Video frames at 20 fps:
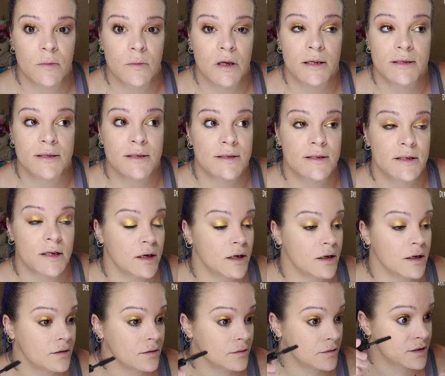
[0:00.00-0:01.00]
I mean, it's a
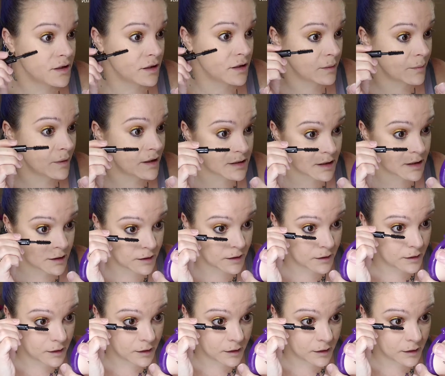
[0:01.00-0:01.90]
stunning, stunning mascara.